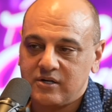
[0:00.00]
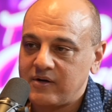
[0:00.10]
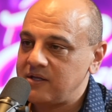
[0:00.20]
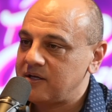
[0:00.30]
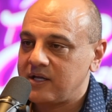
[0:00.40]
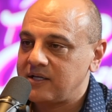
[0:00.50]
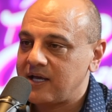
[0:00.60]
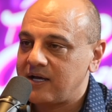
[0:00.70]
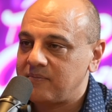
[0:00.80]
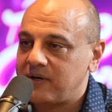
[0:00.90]
anything
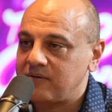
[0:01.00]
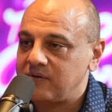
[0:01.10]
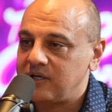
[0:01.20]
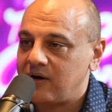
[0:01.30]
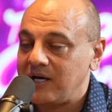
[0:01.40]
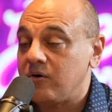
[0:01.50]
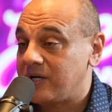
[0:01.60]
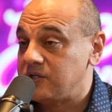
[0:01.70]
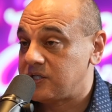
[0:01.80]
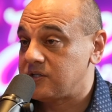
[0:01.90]
like that about, I know
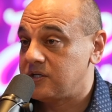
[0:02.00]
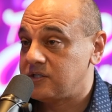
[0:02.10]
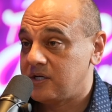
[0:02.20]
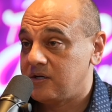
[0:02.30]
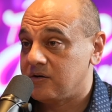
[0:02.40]
consistency.